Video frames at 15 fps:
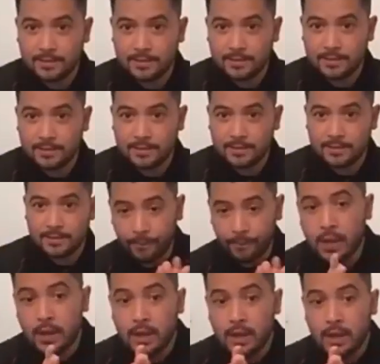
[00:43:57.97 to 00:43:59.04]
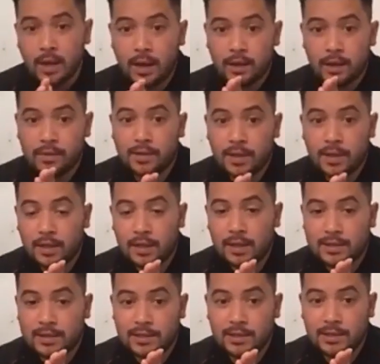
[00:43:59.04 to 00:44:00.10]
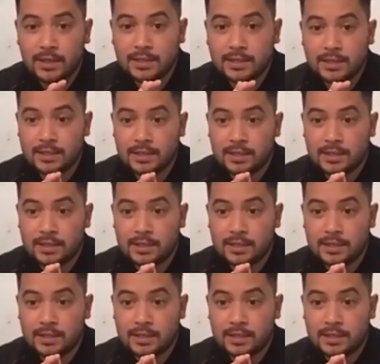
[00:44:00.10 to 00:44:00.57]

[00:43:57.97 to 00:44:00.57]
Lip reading: I think it's nice